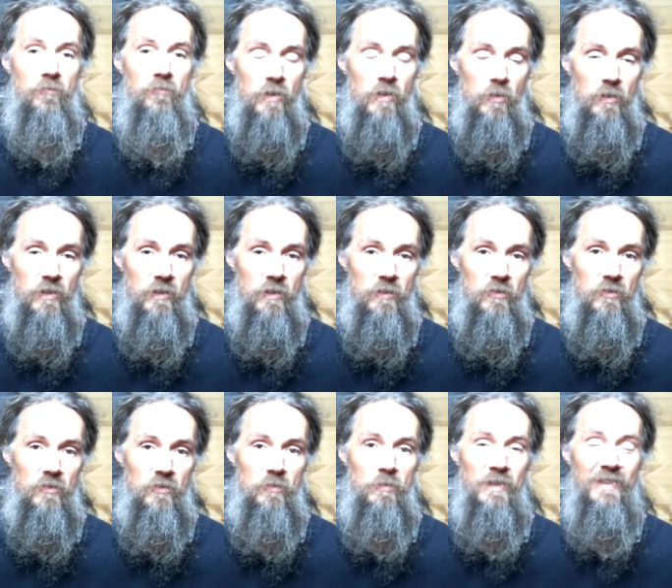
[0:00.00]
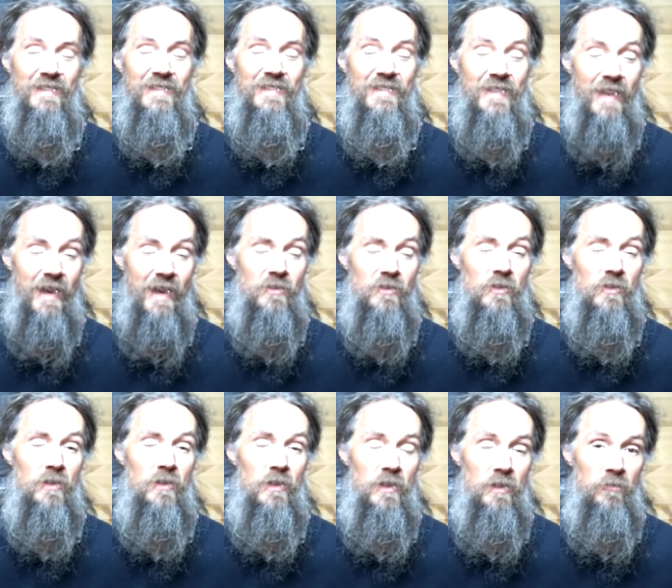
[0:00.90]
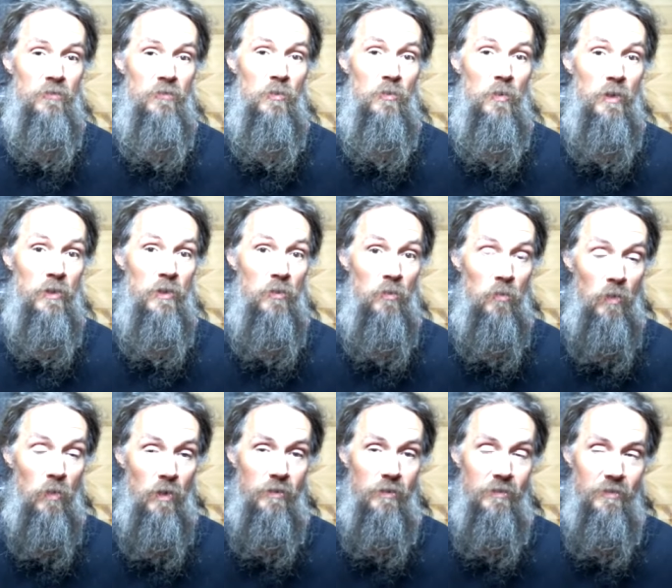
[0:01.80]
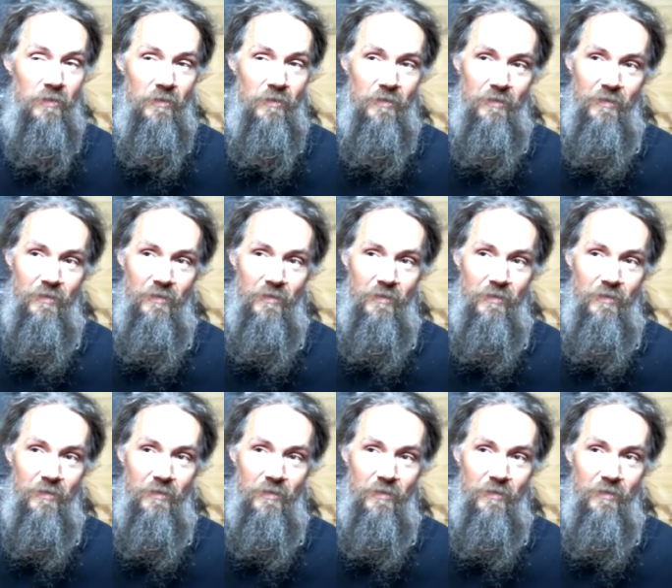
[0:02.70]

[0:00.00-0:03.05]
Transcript: focus because that's going to give you what you want,